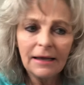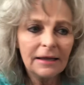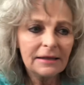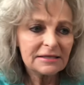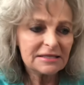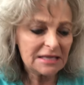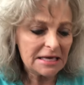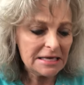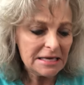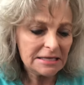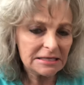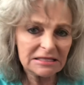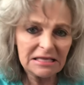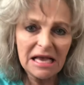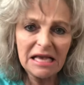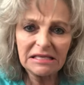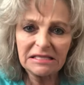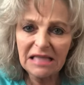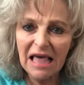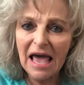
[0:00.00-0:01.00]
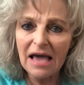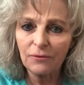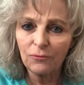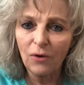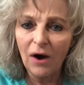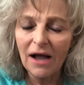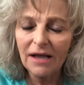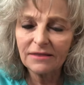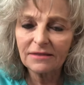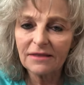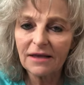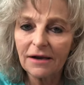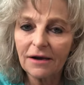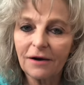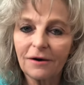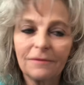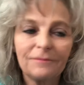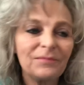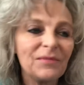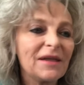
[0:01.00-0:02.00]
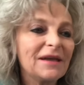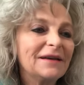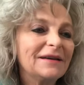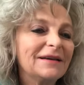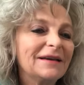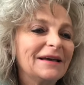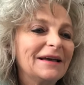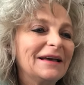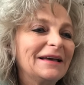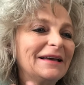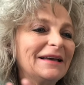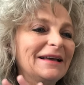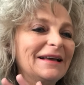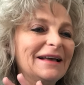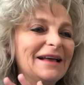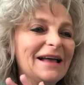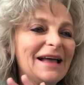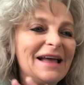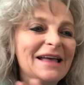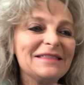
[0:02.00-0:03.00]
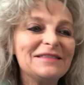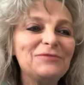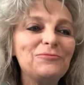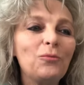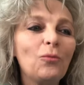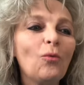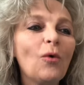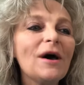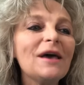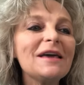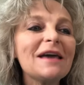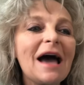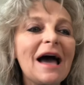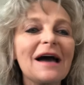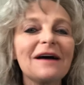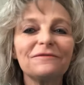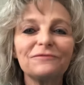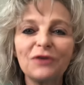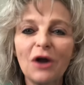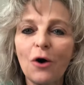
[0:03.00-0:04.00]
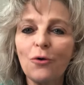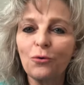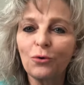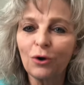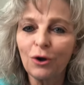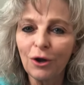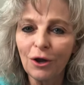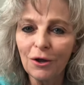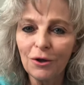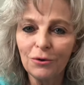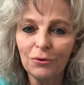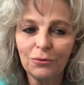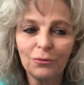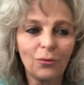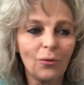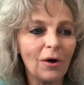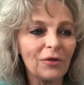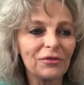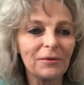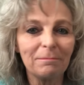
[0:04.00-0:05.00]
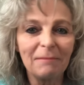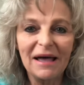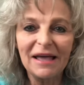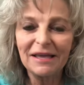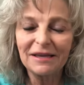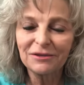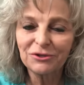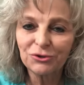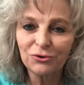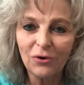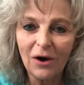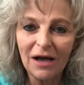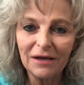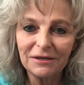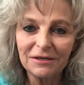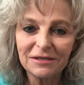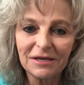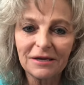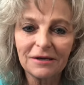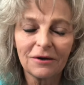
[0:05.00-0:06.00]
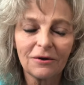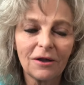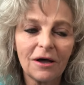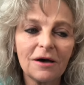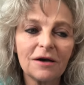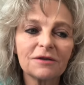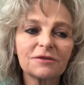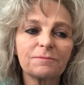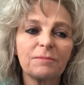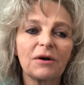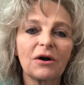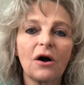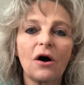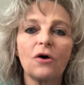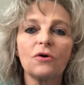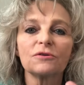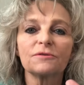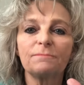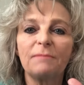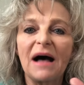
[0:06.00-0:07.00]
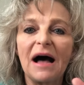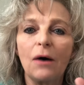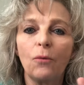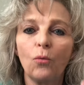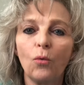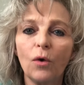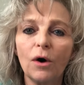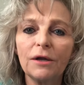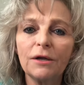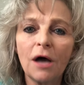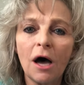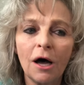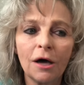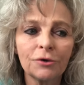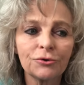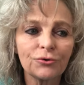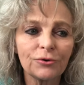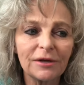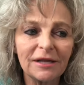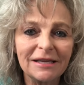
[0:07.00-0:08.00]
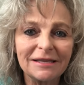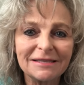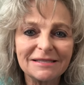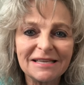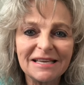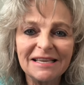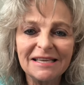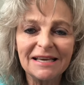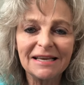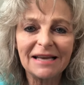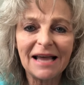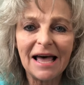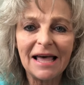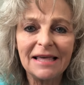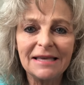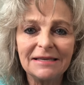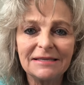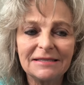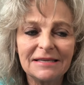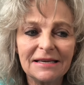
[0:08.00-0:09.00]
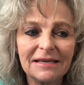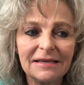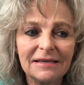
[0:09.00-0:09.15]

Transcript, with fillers: See, it says that right there. And we have no clue what the man's trying to tell us because by 110 AD,